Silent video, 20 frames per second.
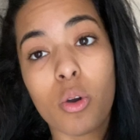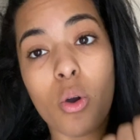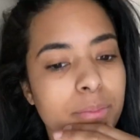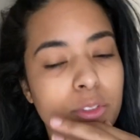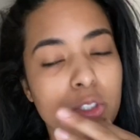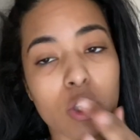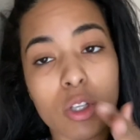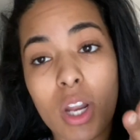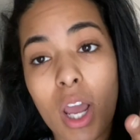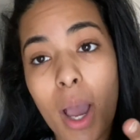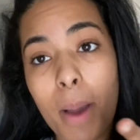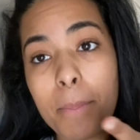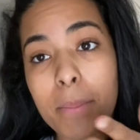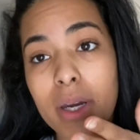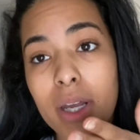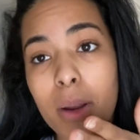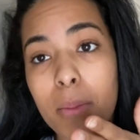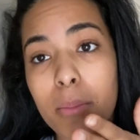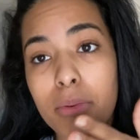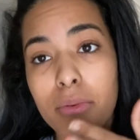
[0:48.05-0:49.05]
So now I'm
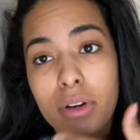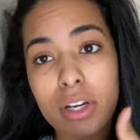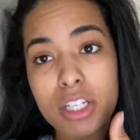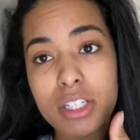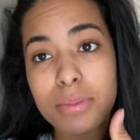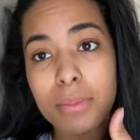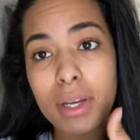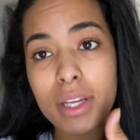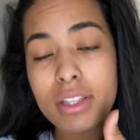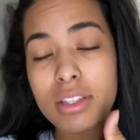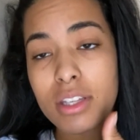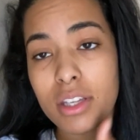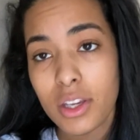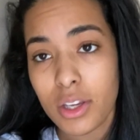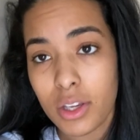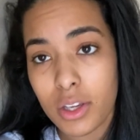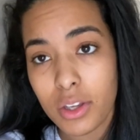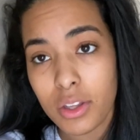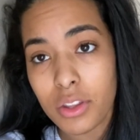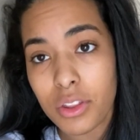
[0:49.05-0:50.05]
gonna brush my
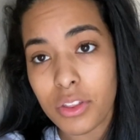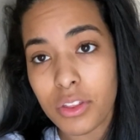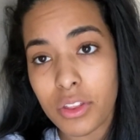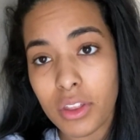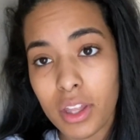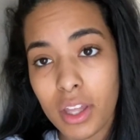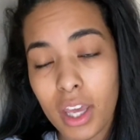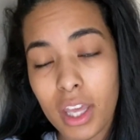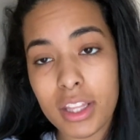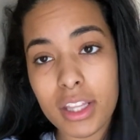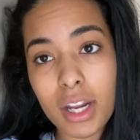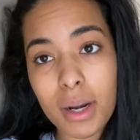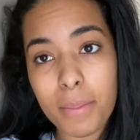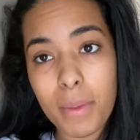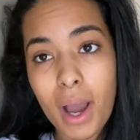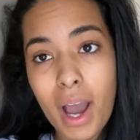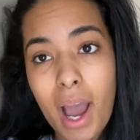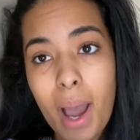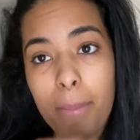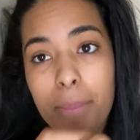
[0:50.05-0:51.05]
teeth and then I'm
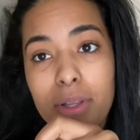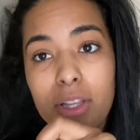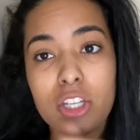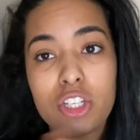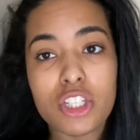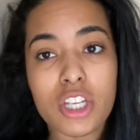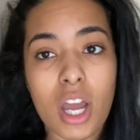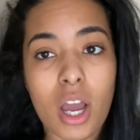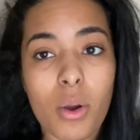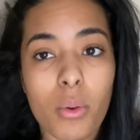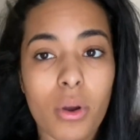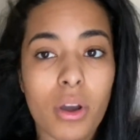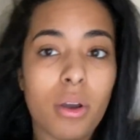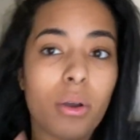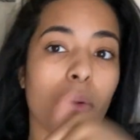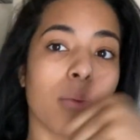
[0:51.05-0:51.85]
gonna hop in the shower